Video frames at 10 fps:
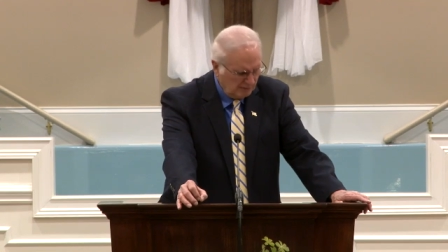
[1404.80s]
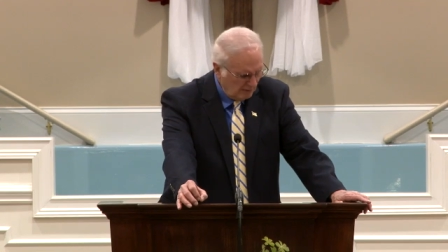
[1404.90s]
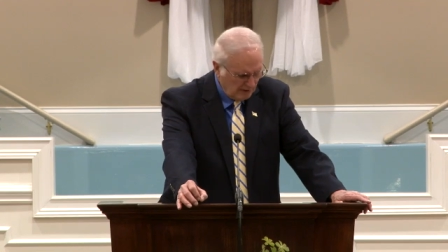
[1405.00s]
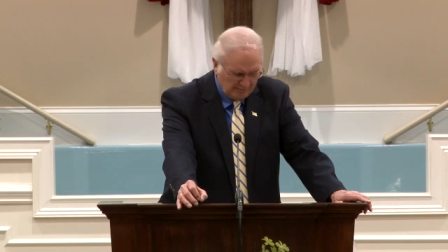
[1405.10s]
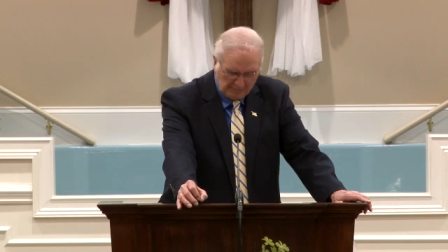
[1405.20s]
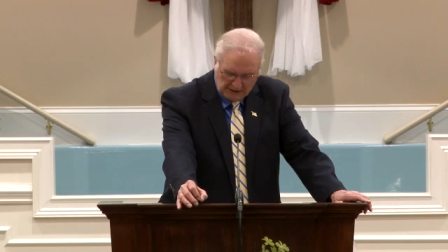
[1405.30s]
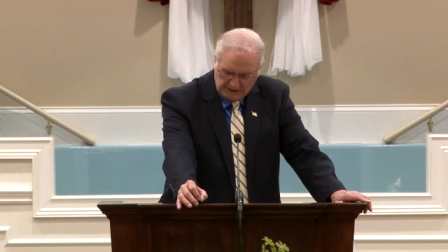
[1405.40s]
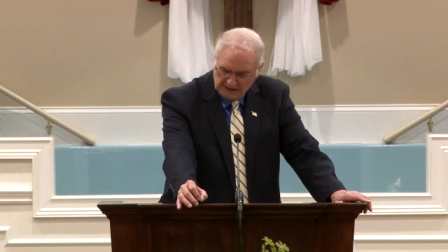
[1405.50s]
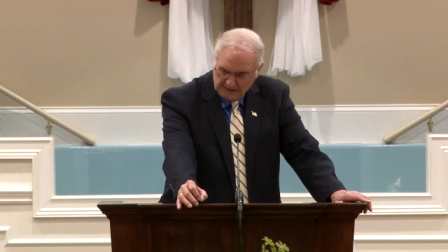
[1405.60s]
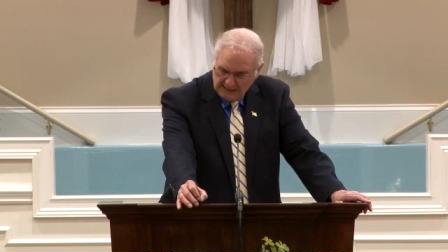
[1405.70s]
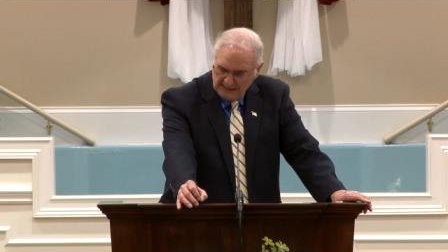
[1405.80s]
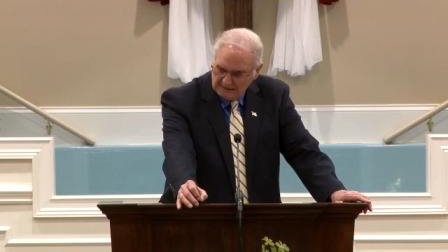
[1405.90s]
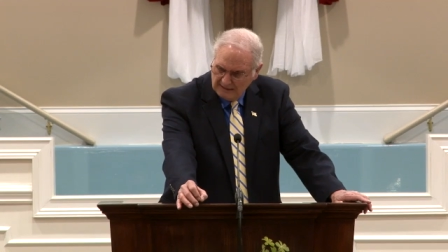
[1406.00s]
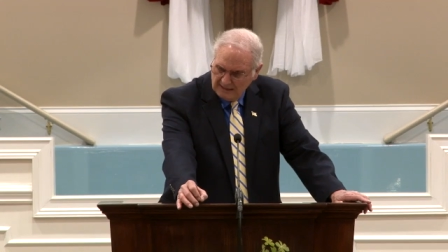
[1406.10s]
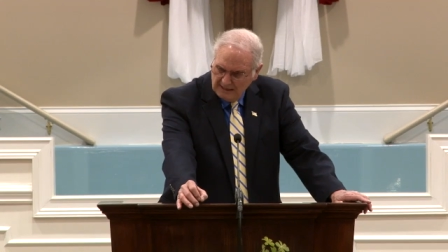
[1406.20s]
Lord of mercy
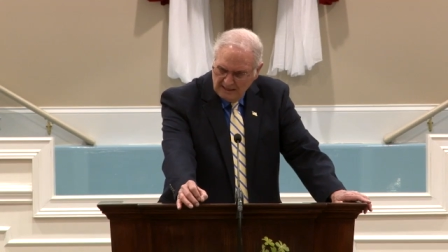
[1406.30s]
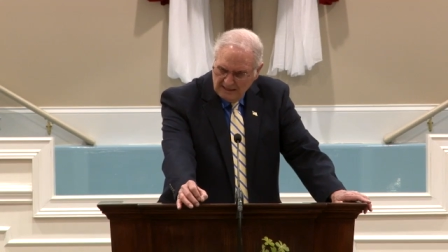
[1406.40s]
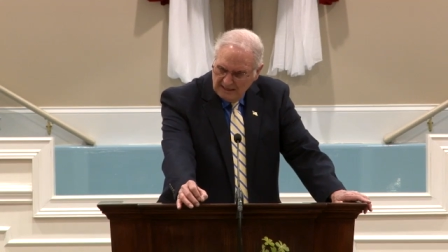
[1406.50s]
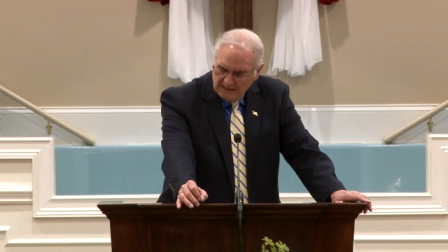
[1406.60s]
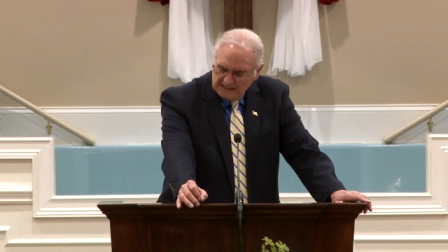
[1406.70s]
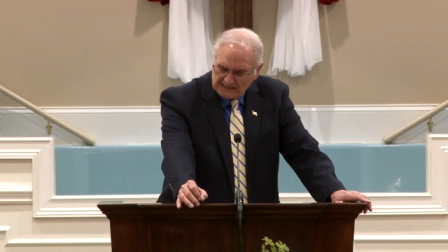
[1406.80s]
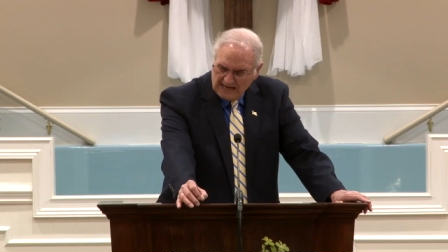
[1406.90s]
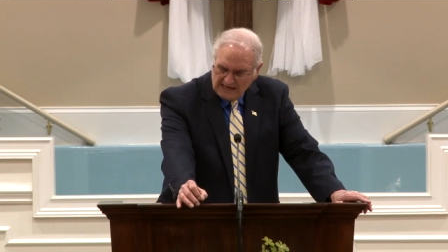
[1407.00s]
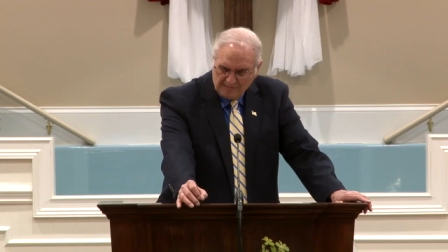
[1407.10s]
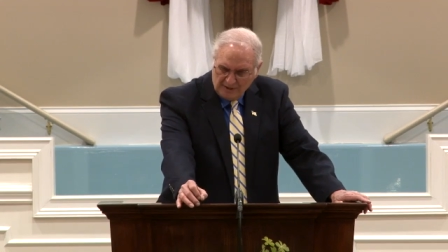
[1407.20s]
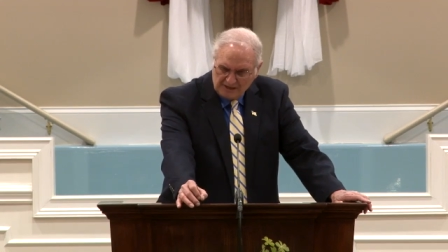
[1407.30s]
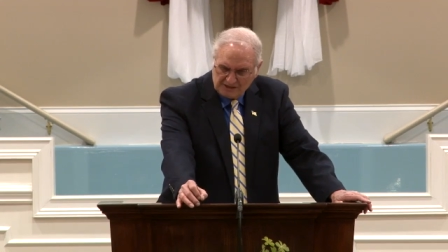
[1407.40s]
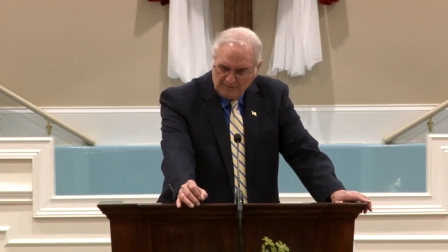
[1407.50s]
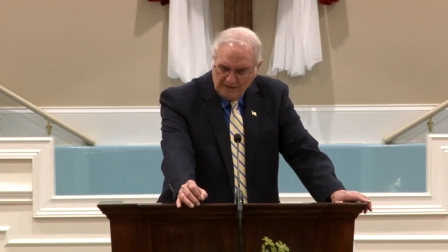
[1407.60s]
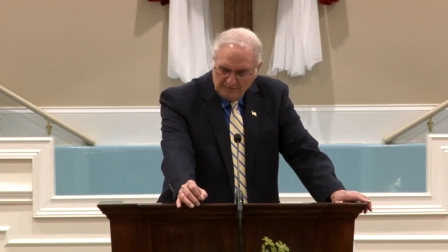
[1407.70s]
tonight, as I can
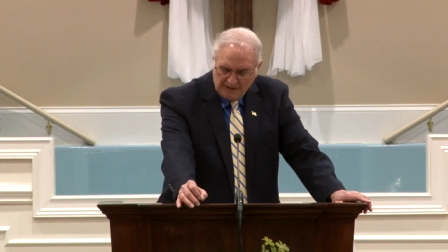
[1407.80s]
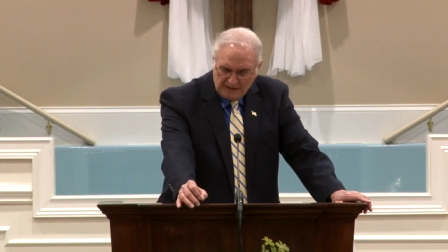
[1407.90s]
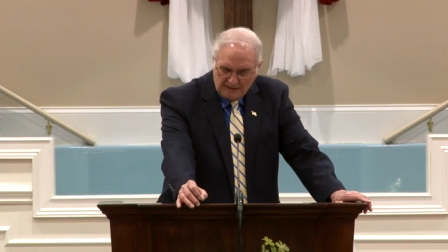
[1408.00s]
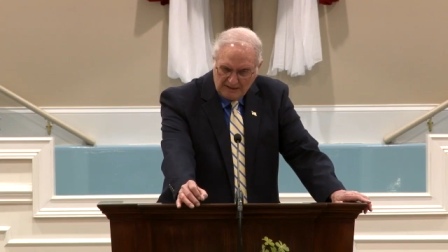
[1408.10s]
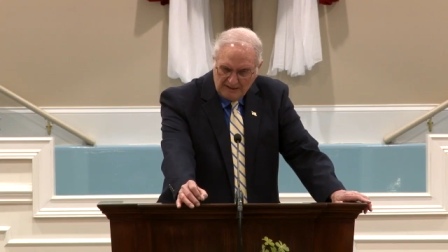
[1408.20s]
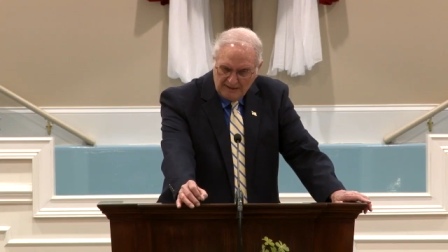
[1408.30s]
possibly be,